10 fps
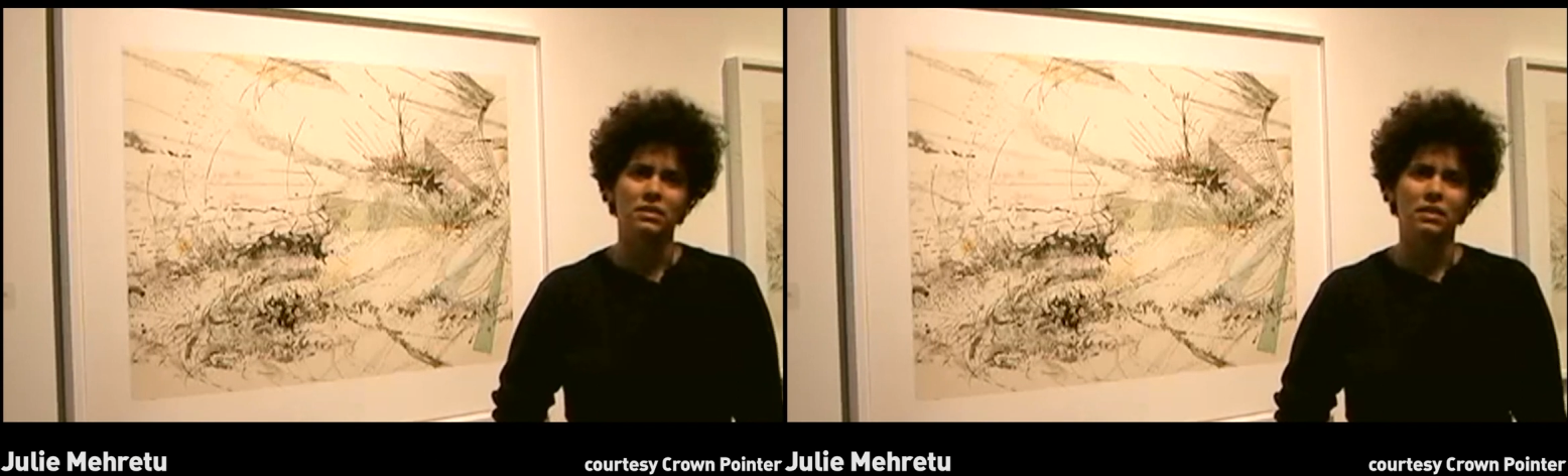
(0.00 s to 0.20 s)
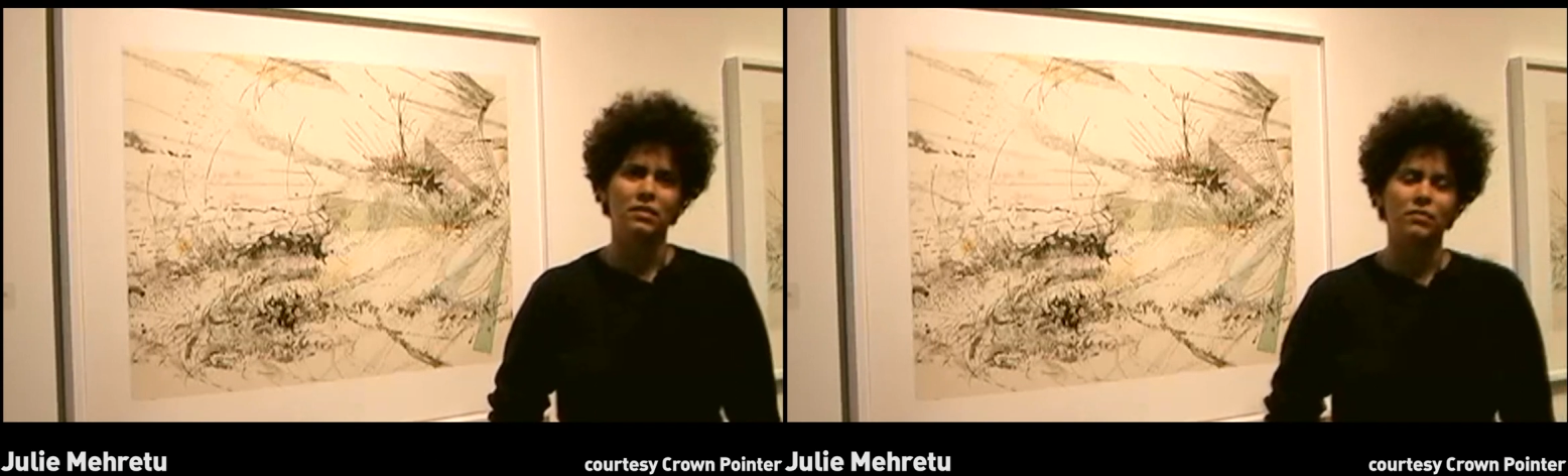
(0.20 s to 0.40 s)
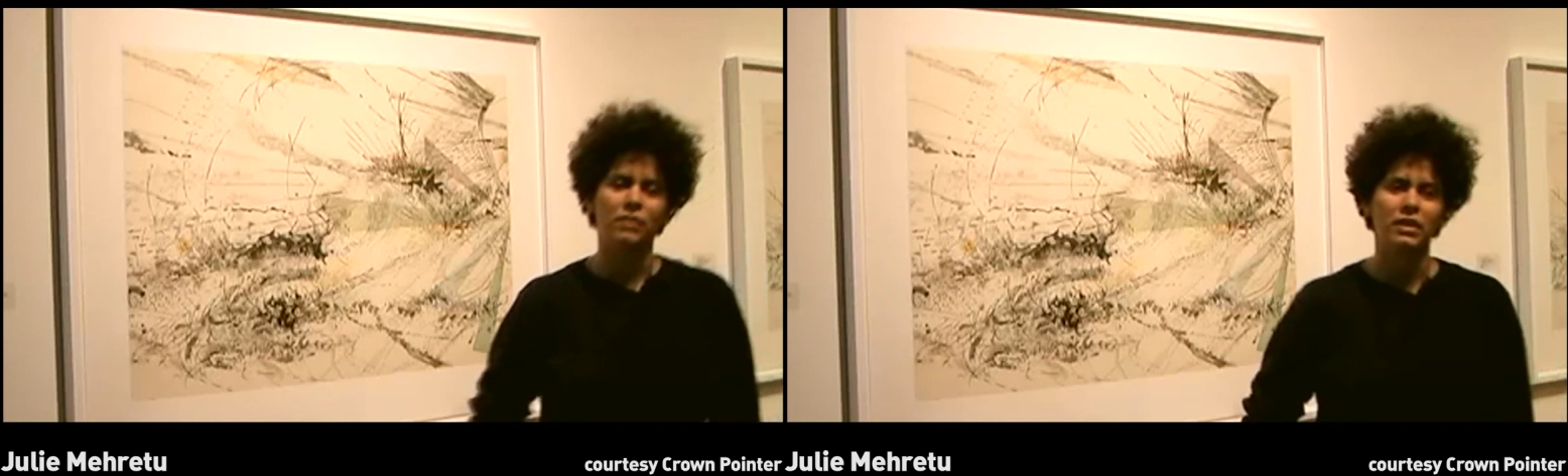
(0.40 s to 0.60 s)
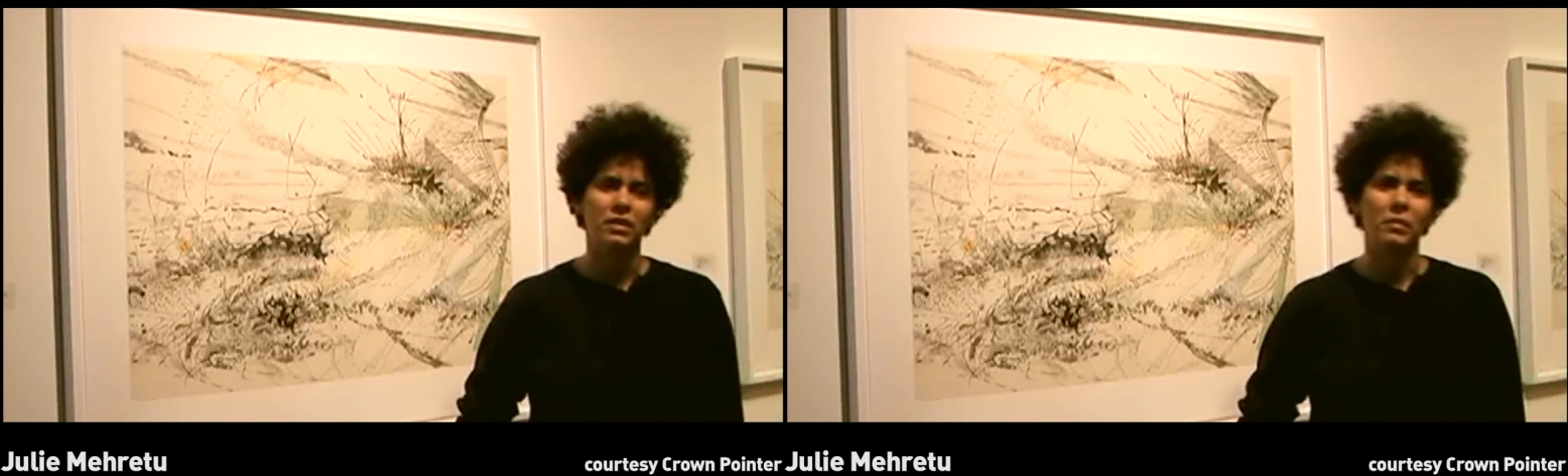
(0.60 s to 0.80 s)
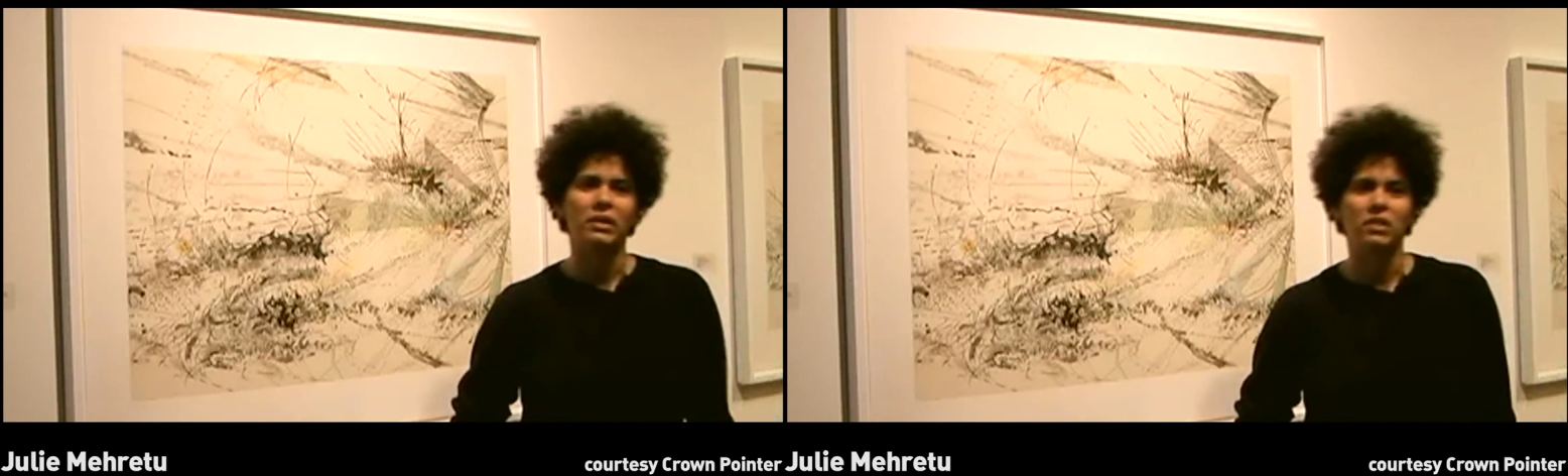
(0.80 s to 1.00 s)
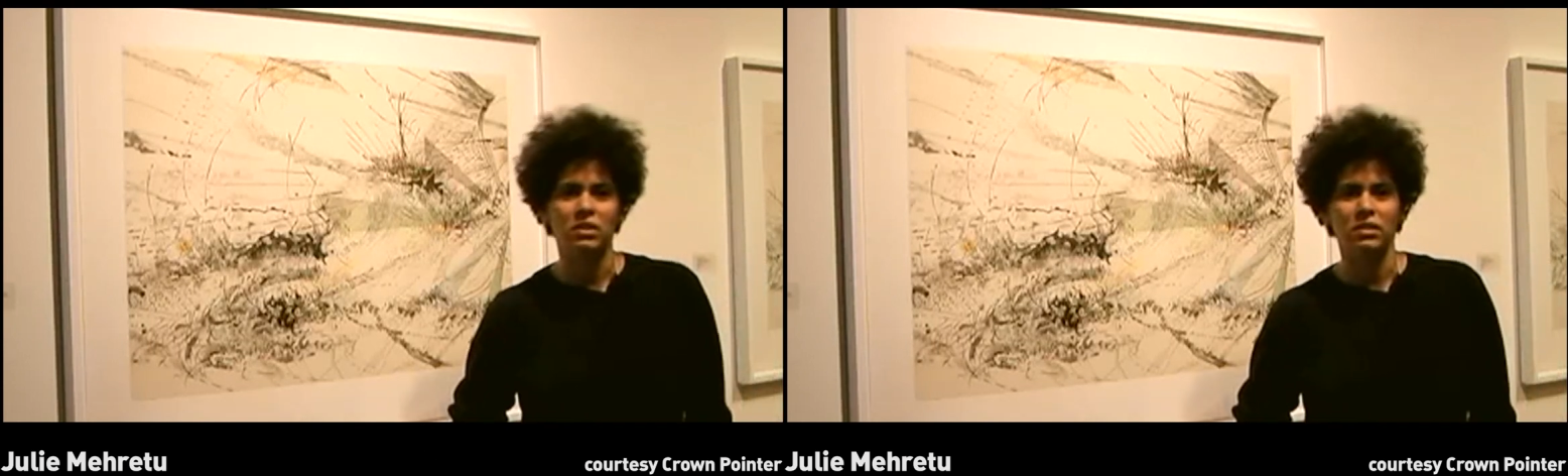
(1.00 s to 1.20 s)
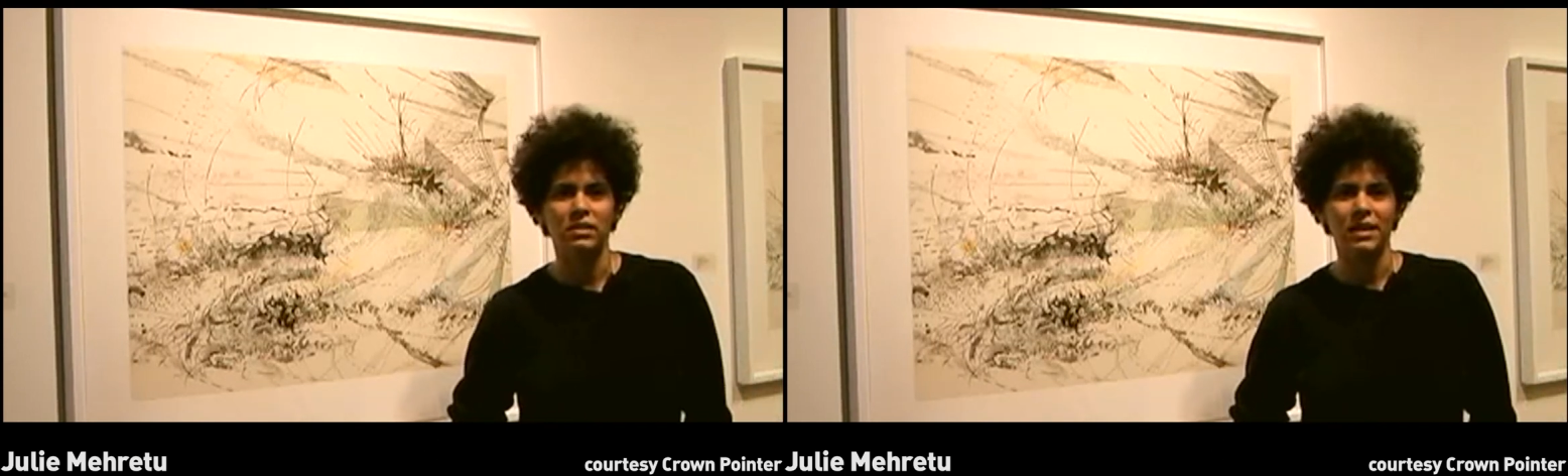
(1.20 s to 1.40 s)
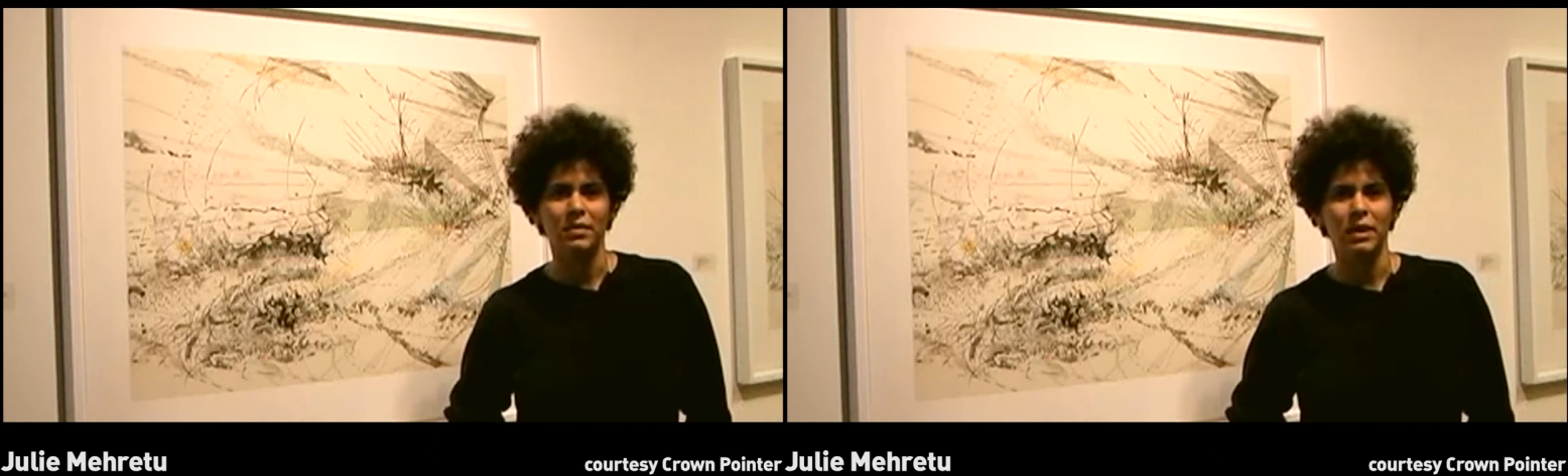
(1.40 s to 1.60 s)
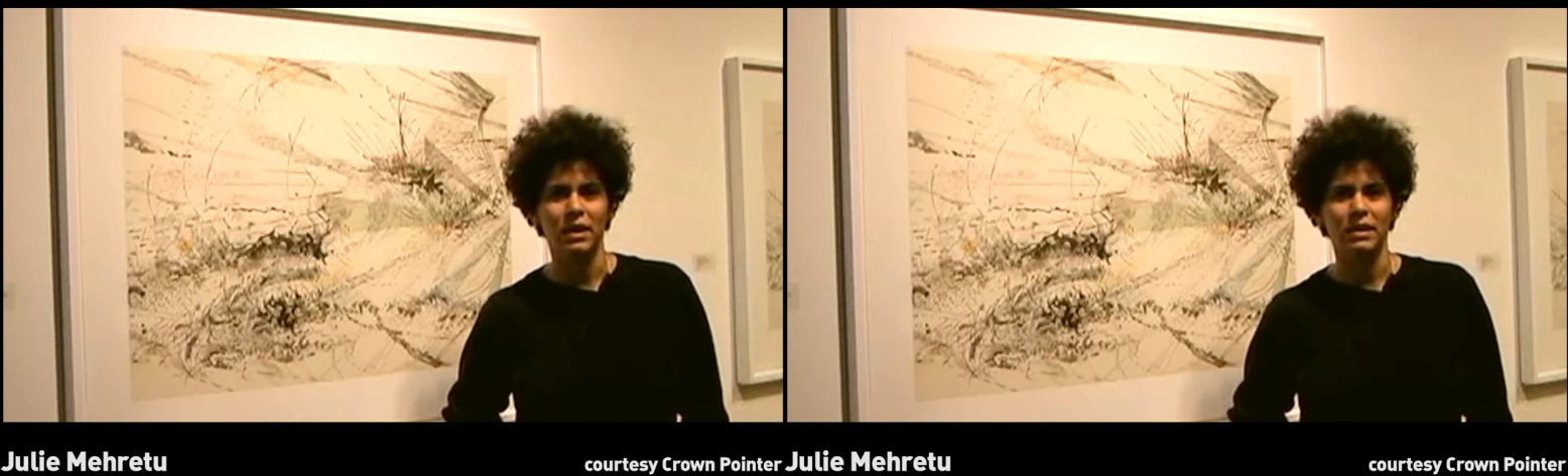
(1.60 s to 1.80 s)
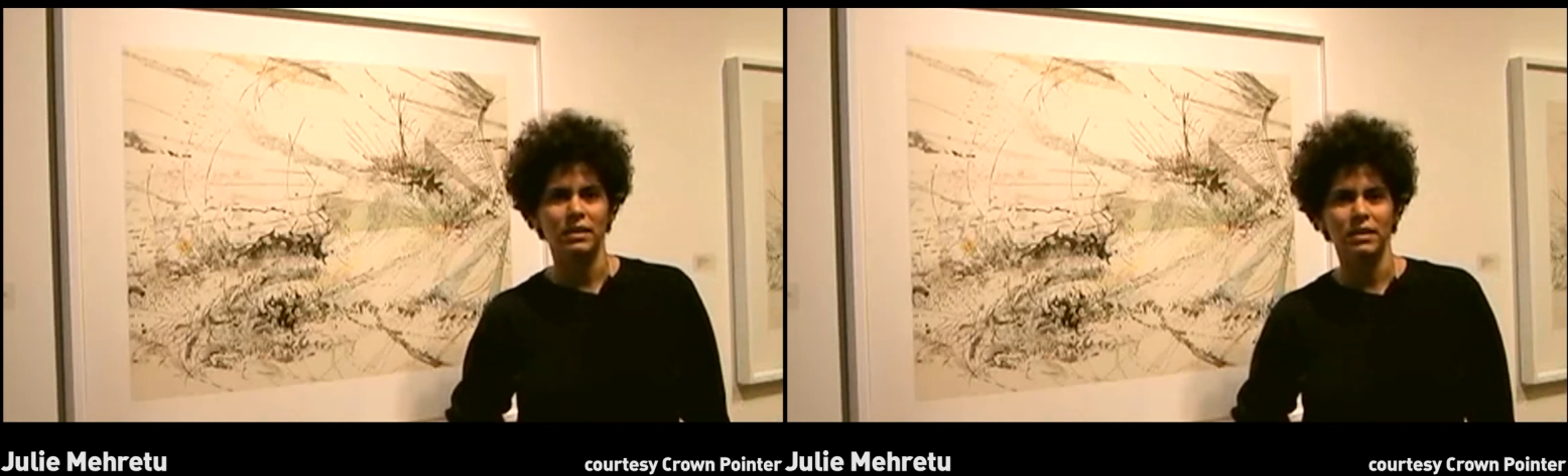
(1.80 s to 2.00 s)
They're very dimensional in that way,
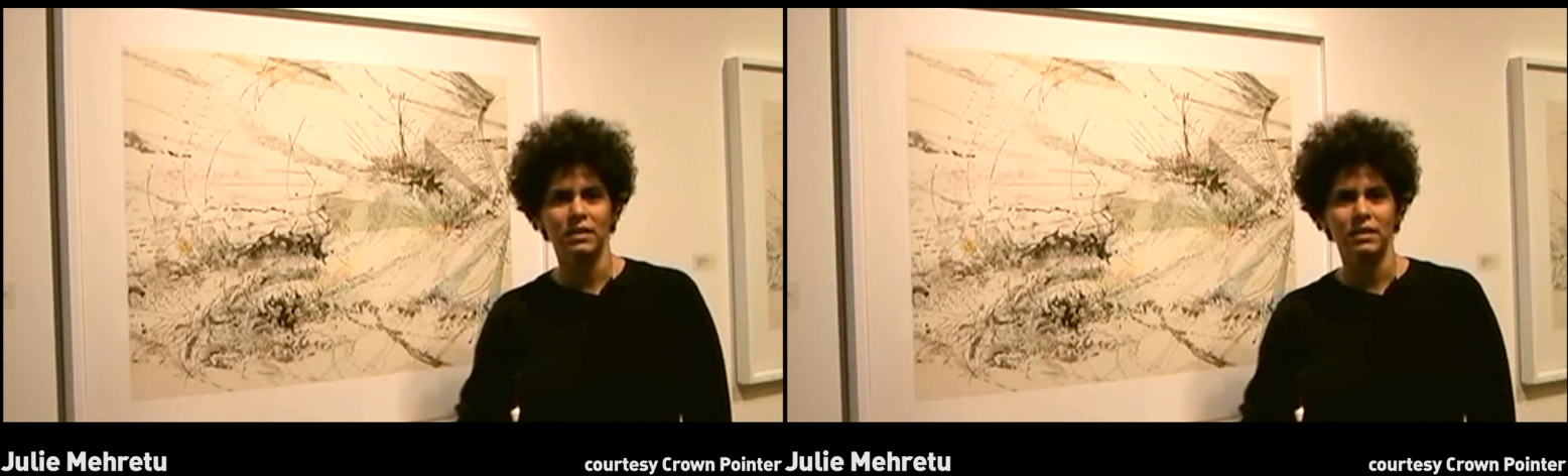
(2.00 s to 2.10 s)
I think.